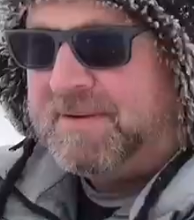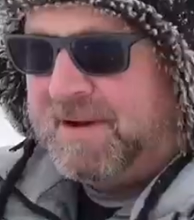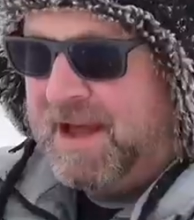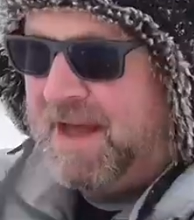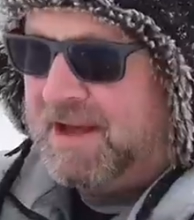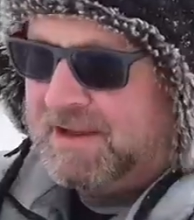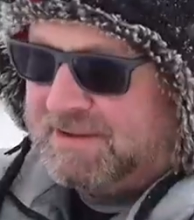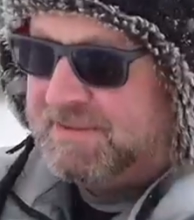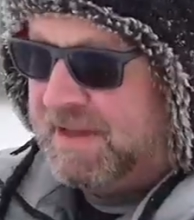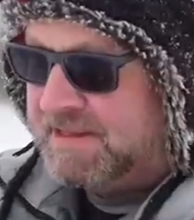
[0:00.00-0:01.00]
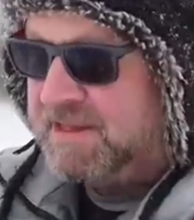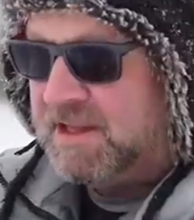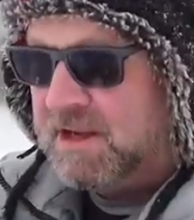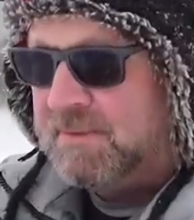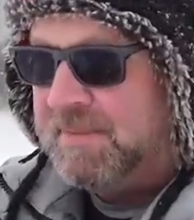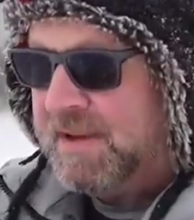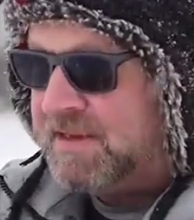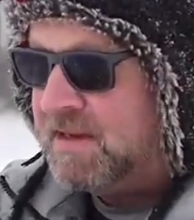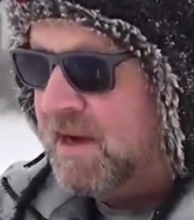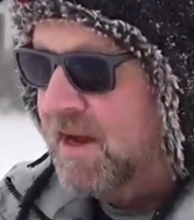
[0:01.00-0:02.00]
Well, it's a little
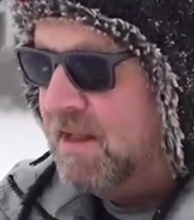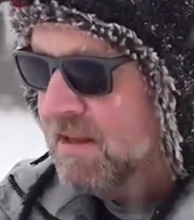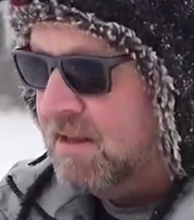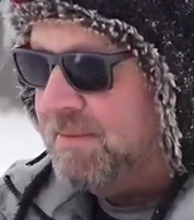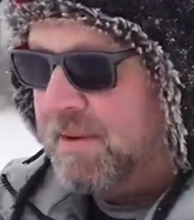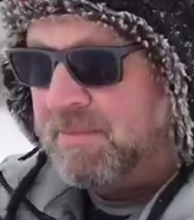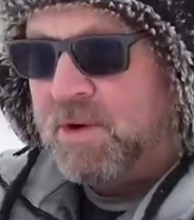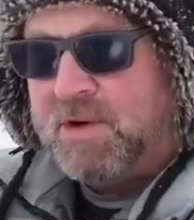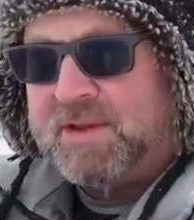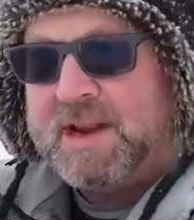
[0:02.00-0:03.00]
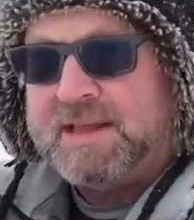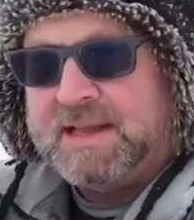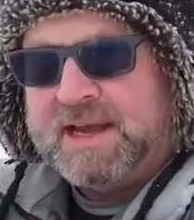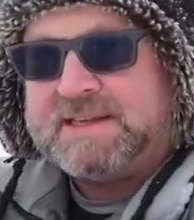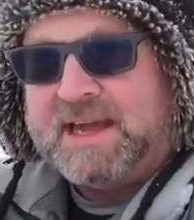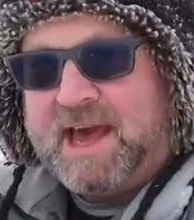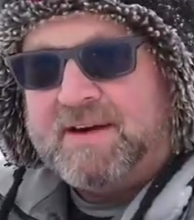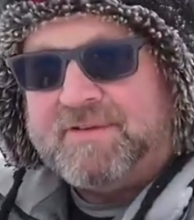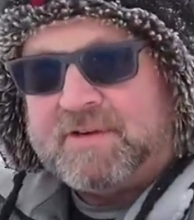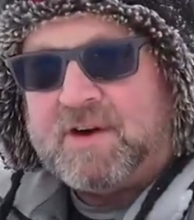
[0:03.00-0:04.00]
bit, uh, a little bit more than I'd like to
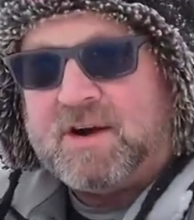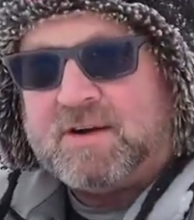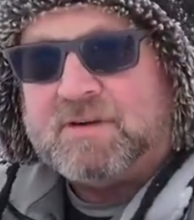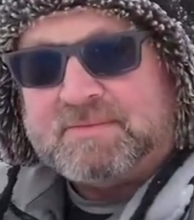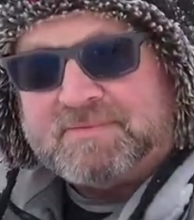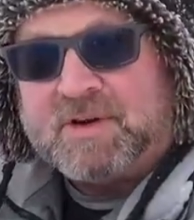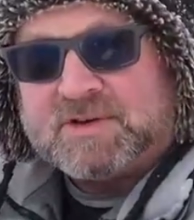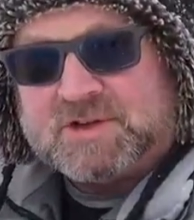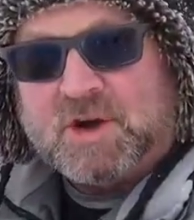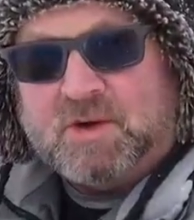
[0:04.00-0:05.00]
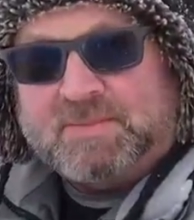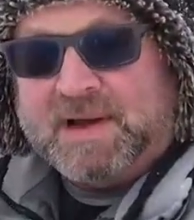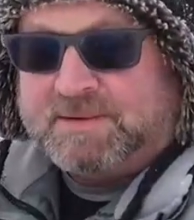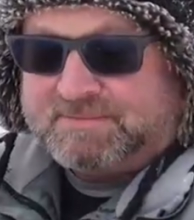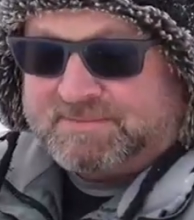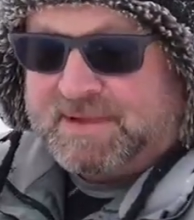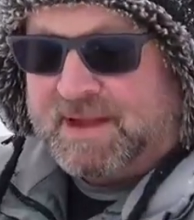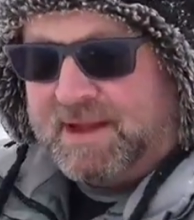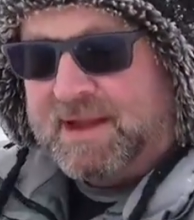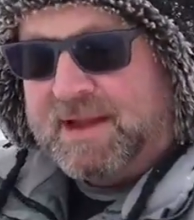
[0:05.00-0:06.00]
have for our first snow, but
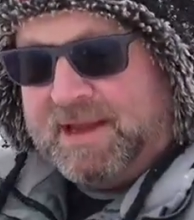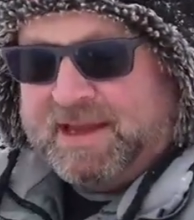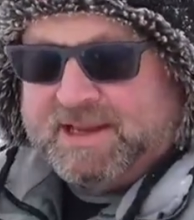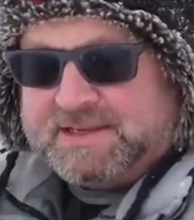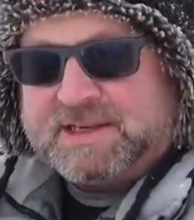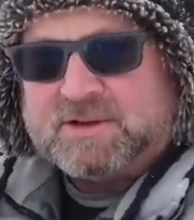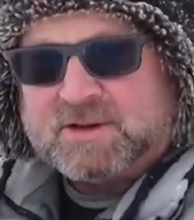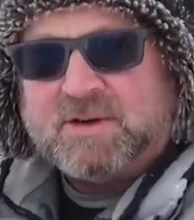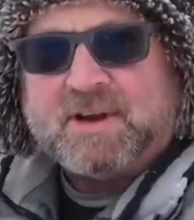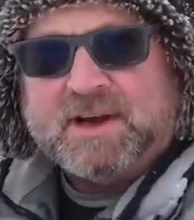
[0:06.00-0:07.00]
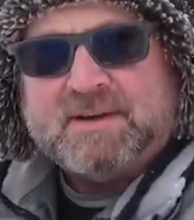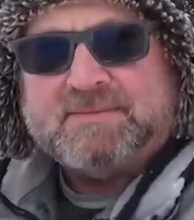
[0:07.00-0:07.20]
it is South Dakota.